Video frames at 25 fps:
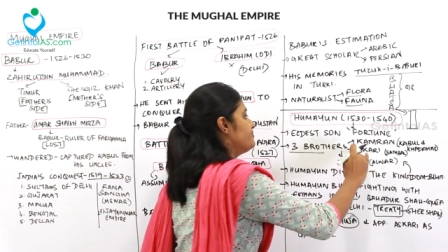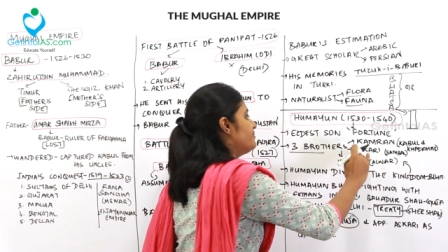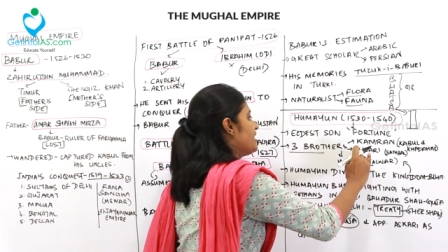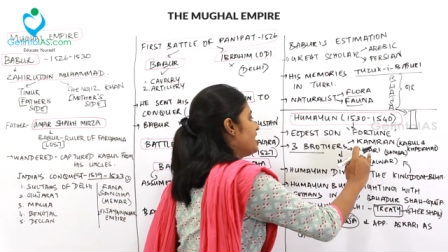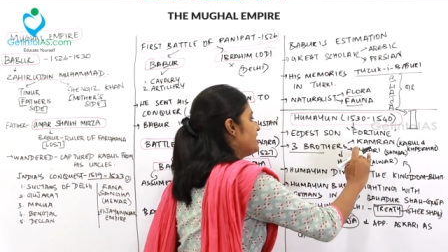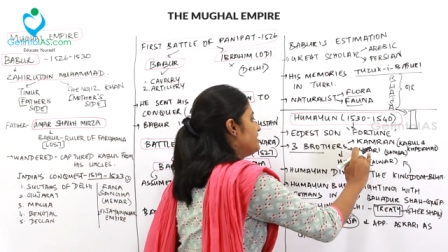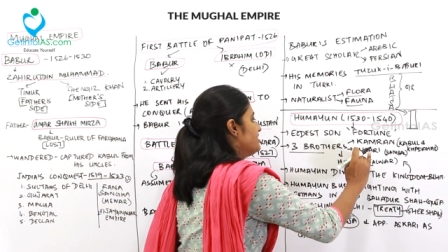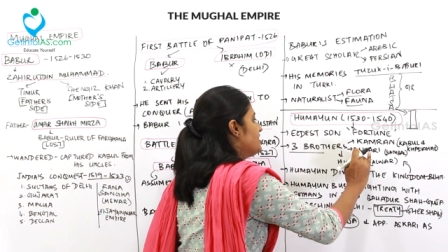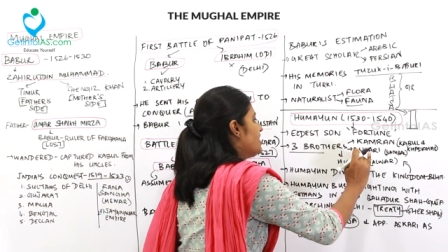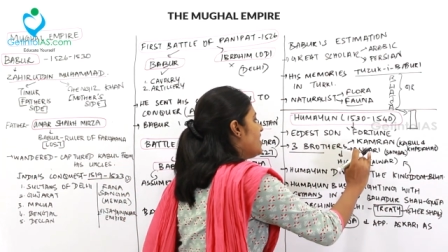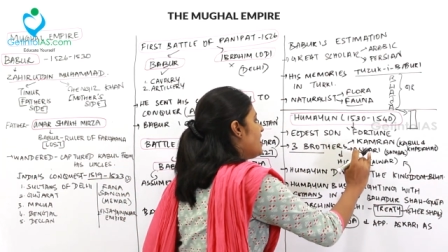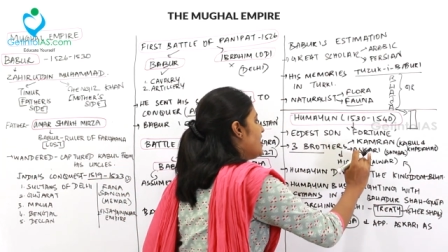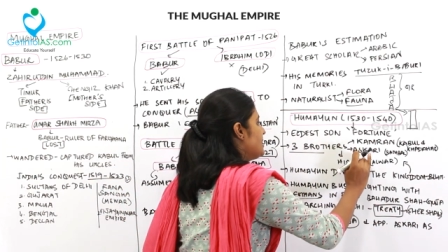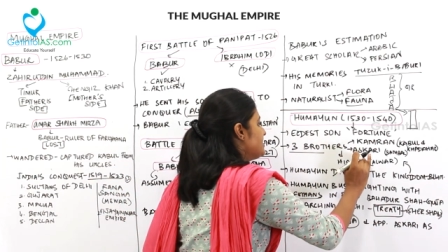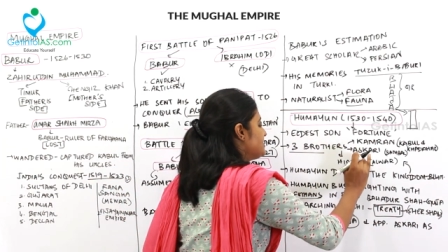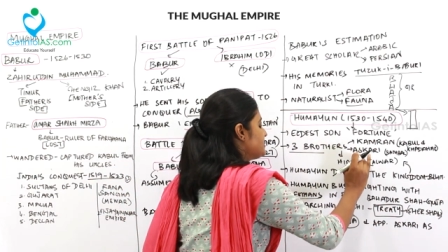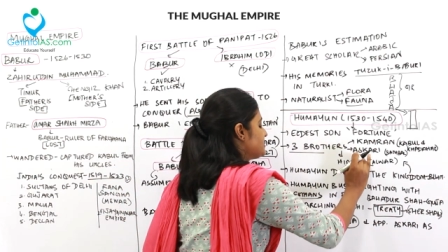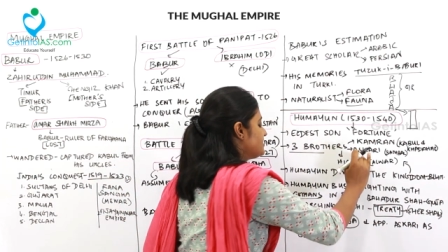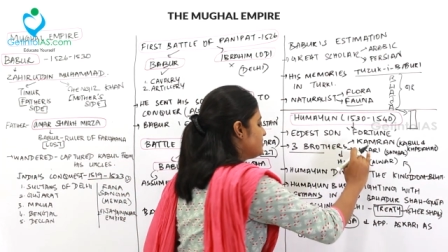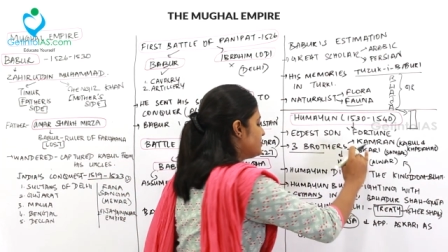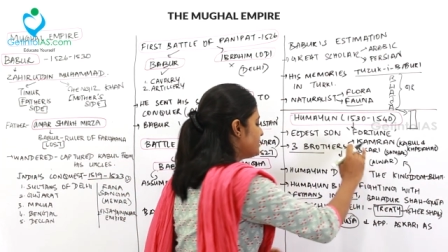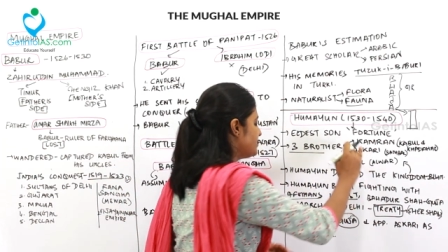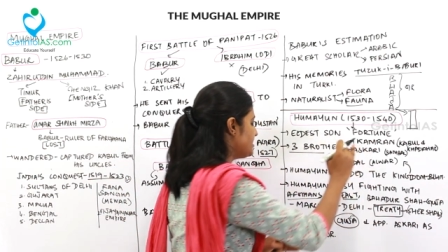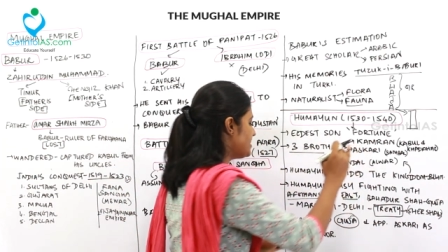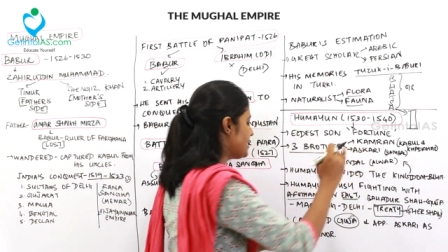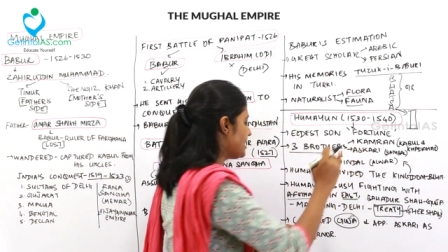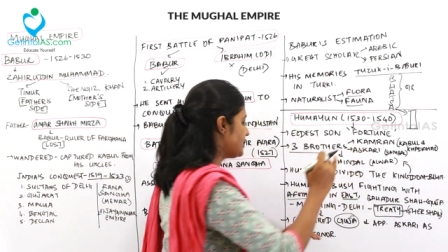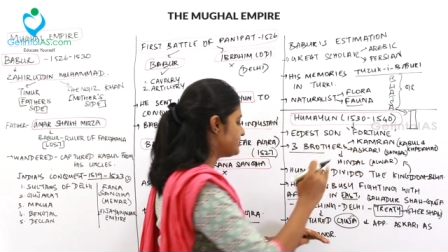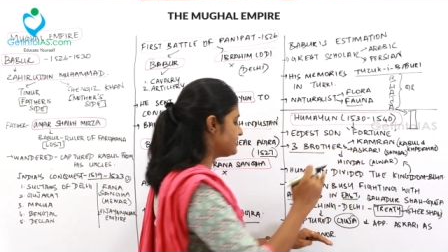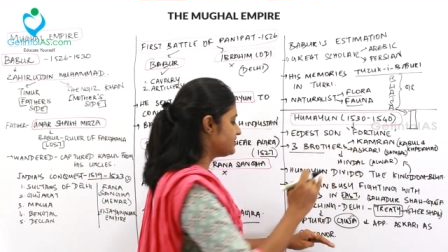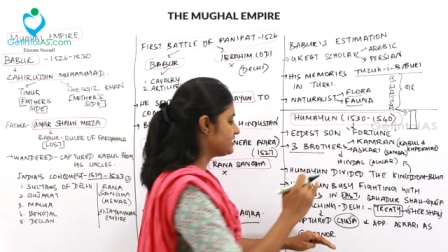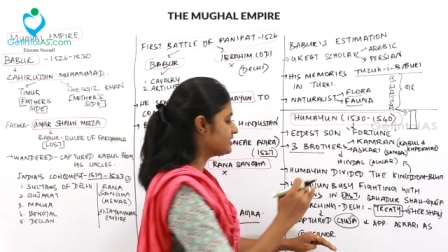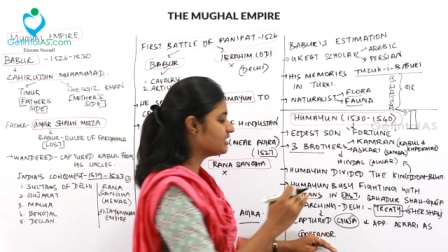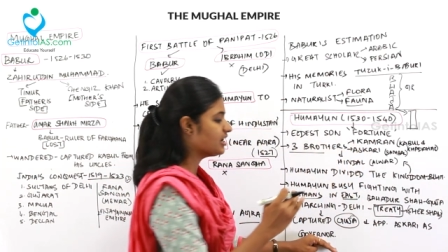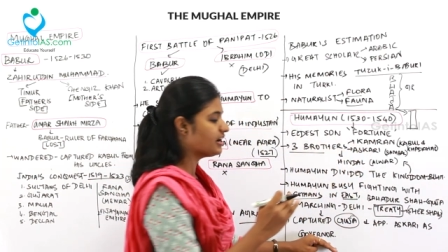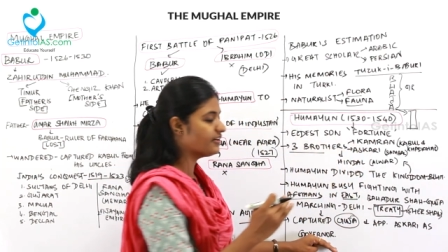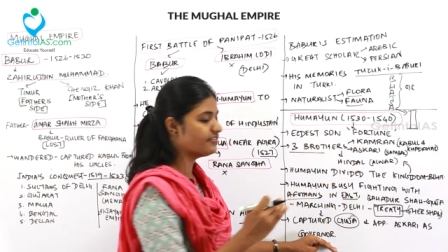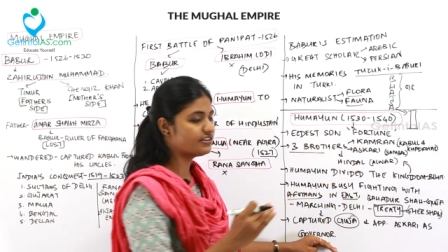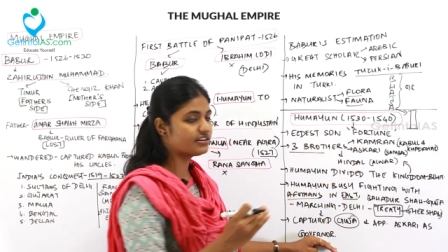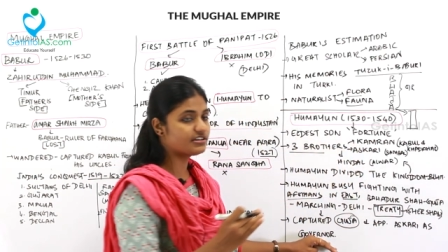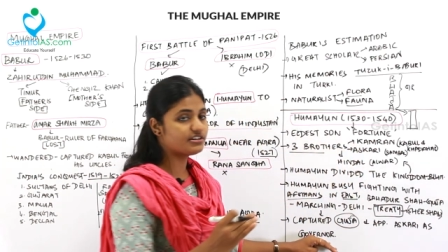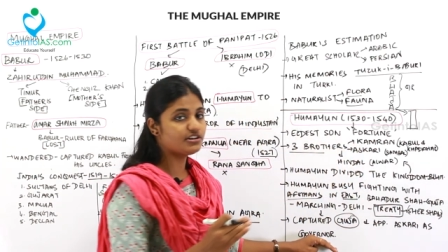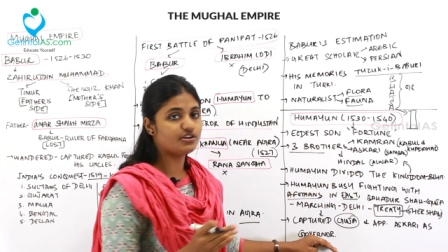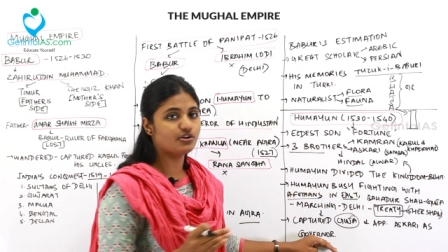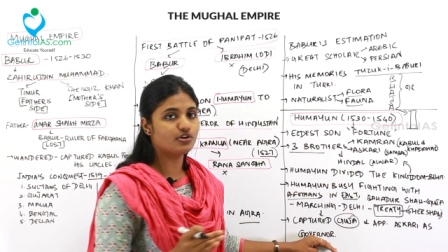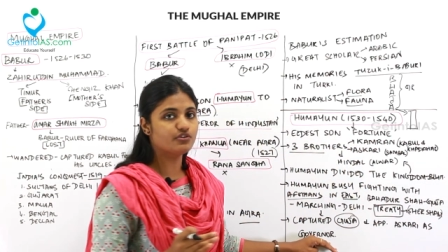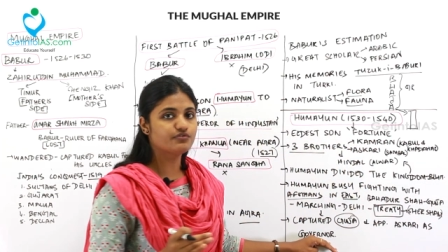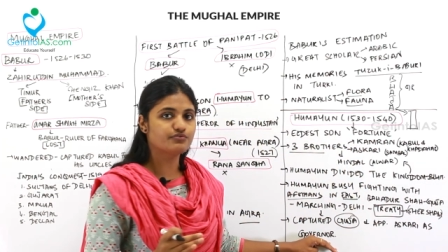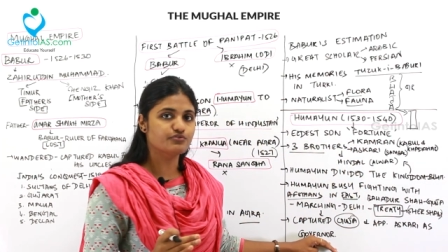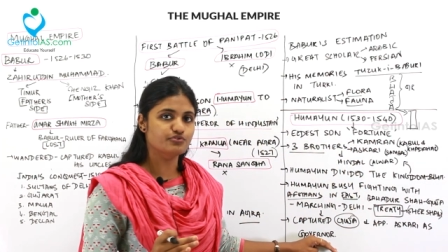brother Askari as the
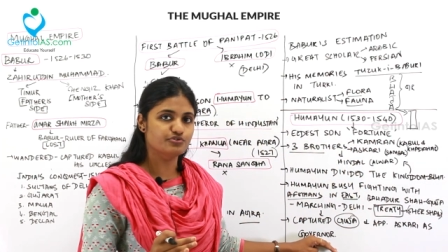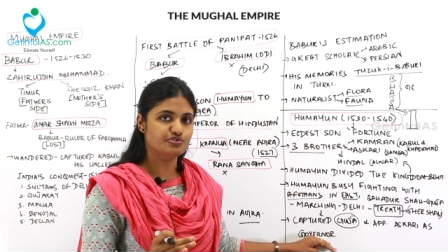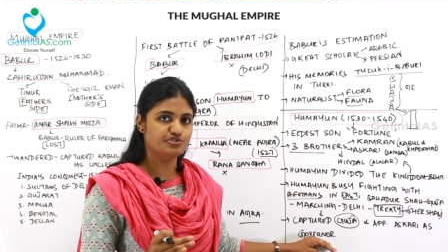governor of